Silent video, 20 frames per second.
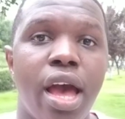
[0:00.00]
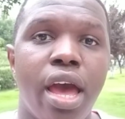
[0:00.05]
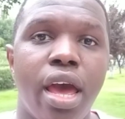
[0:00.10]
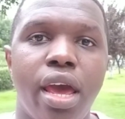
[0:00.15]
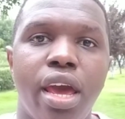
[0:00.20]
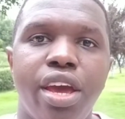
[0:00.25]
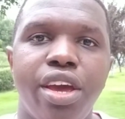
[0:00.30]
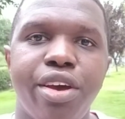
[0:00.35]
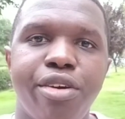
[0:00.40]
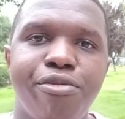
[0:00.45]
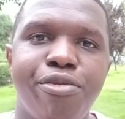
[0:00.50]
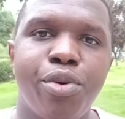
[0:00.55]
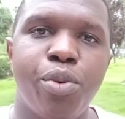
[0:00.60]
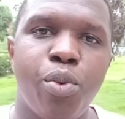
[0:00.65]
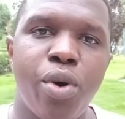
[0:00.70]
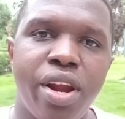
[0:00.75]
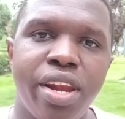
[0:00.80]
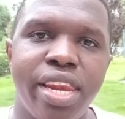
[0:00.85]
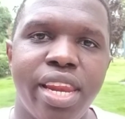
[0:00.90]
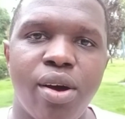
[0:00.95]
Hey
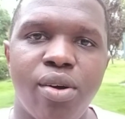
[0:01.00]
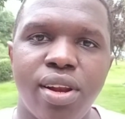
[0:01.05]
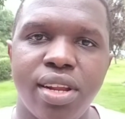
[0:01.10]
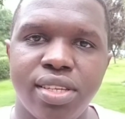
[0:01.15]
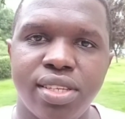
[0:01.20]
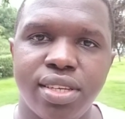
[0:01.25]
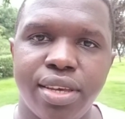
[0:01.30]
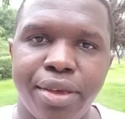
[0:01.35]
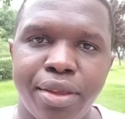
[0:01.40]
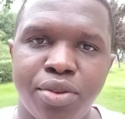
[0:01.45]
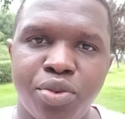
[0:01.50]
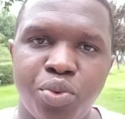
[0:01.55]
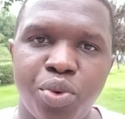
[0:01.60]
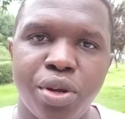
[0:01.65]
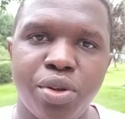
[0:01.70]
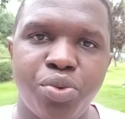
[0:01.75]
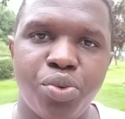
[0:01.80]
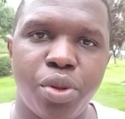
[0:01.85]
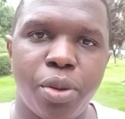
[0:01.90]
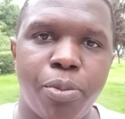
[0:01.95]
everyone, now let's get
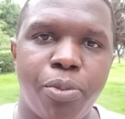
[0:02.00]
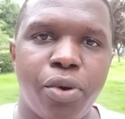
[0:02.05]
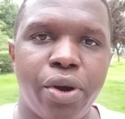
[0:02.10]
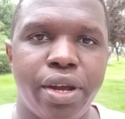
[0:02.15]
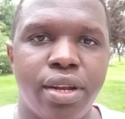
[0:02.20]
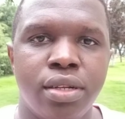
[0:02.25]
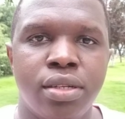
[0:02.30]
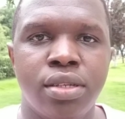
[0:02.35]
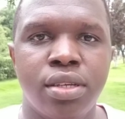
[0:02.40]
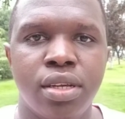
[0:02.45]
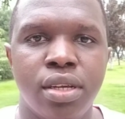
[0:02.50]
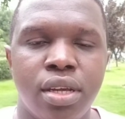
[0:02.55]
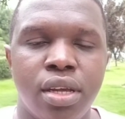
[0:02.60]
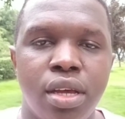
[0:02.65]
straight to the point.